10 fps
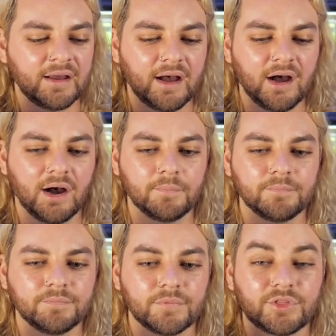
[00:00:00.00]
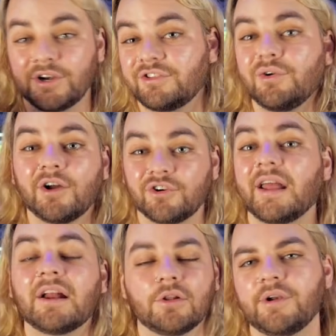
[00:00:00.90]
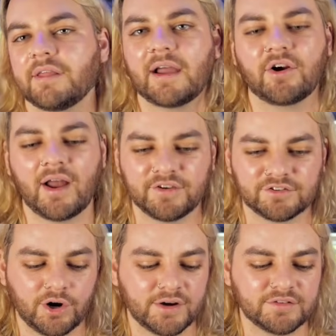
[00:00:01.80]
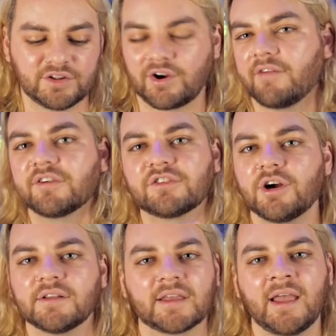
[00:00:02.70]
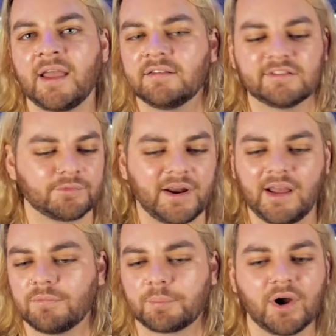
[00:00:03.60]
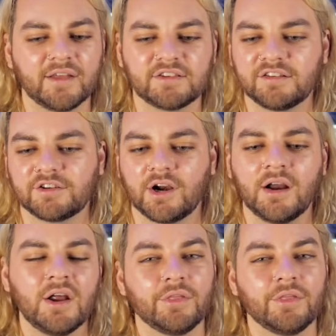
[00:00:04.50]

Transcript: um, 3200 including that graphics card it's the graphics card the case the ram the processor